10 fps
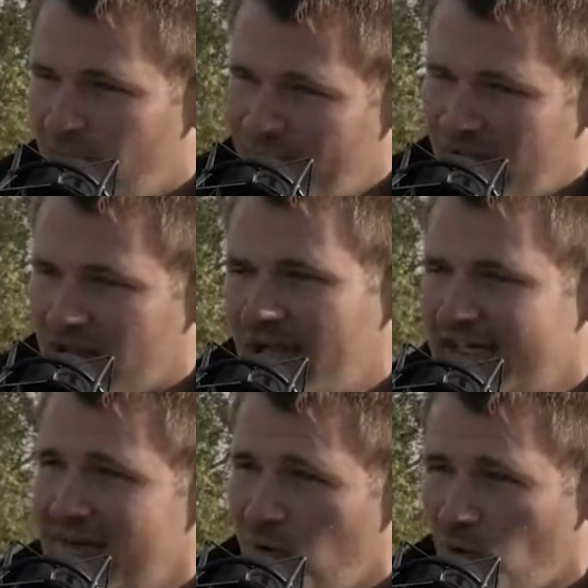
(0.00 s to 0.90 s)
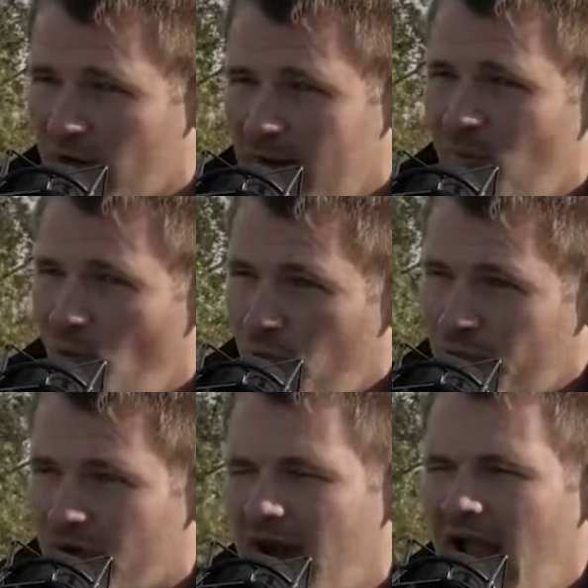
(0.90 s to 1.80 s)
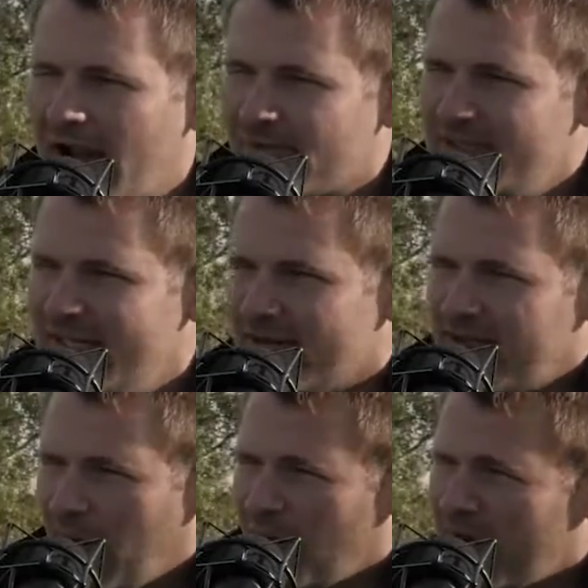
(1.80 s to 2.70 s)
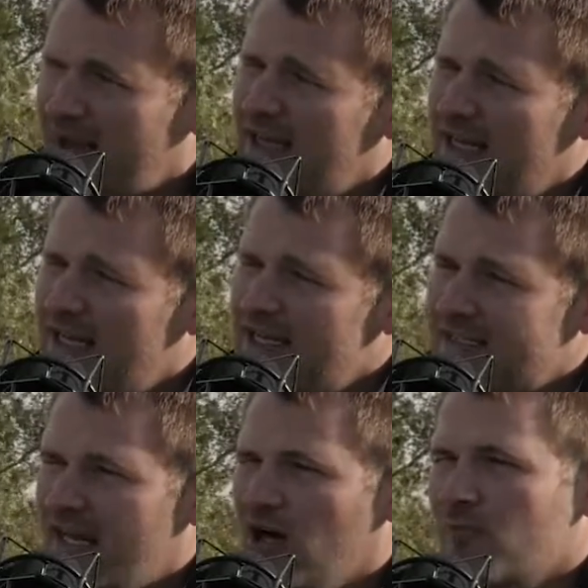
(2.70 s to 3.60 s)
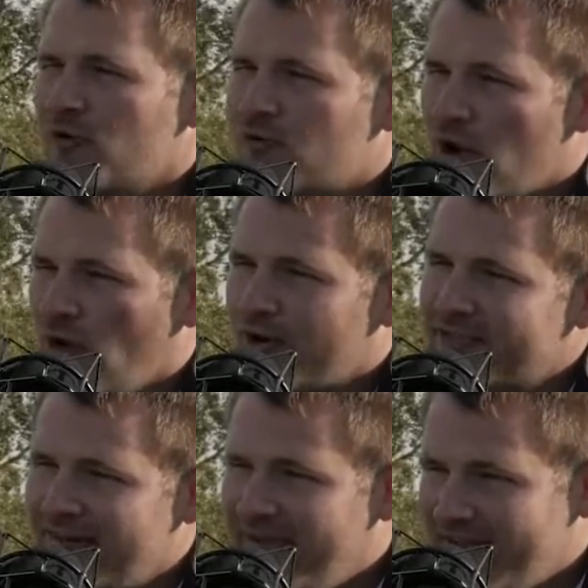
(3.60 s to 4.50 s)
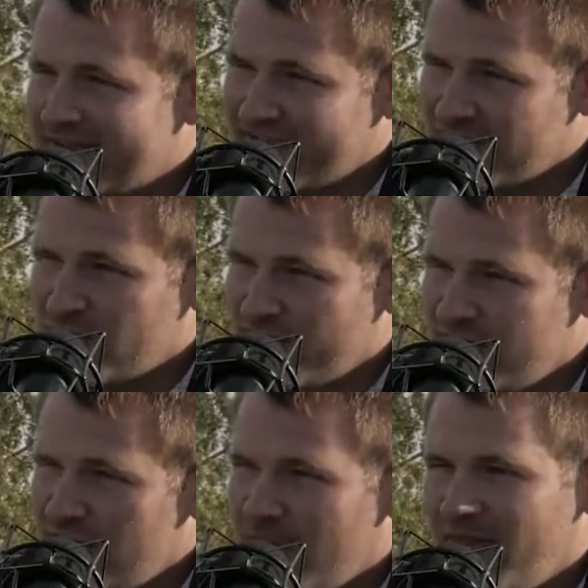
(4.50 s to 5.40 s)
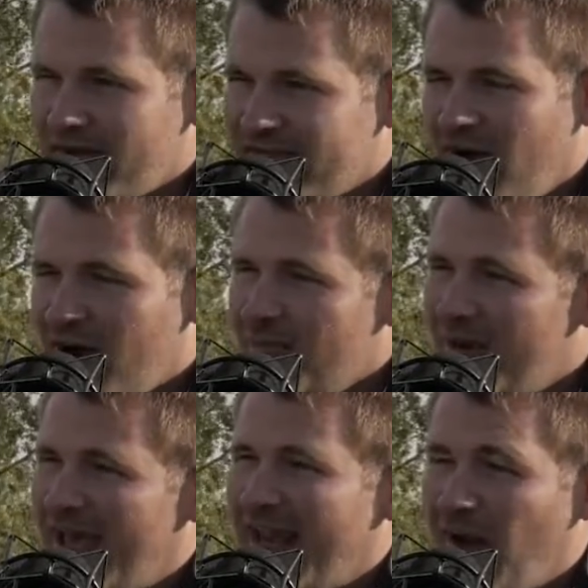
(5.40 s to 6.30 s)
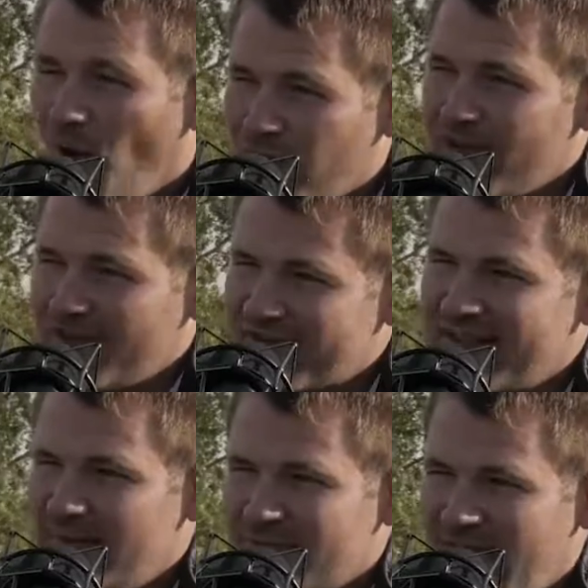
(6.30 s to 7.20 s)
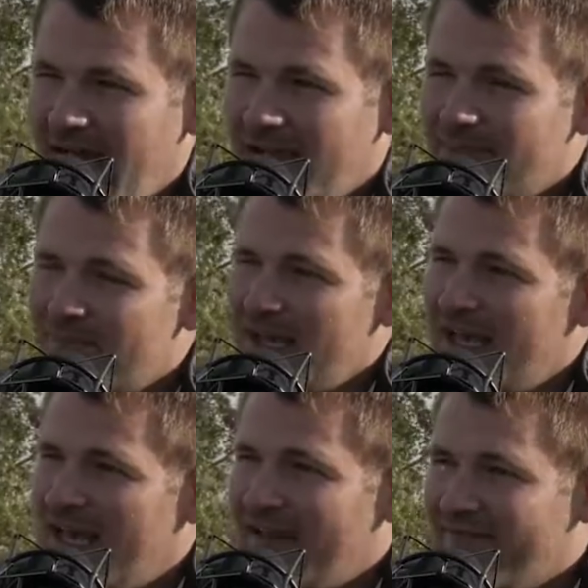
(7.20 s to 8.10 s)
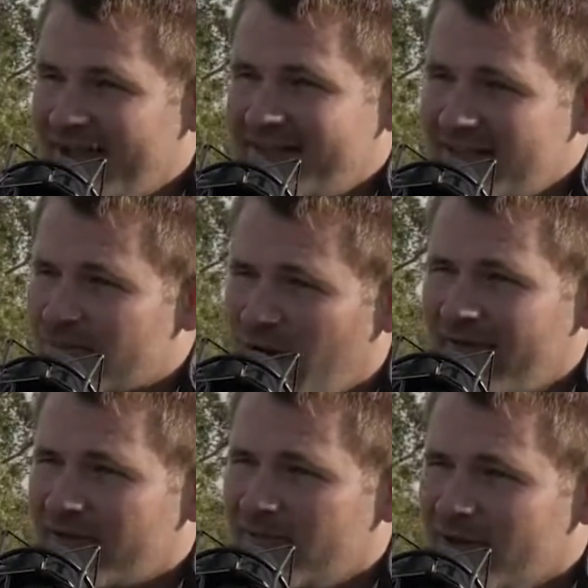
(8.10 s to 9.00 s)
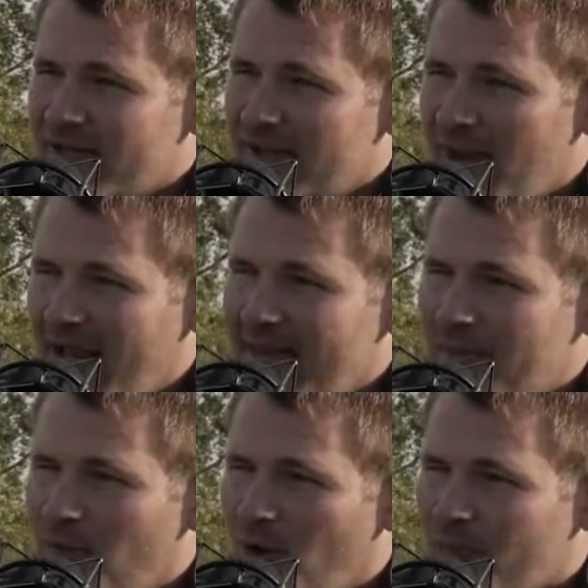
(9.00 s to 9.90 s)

We collect it working through our ag retail network to help growers advance the stewardship on their farm and hopefully at the same time advancing their profitability, making them more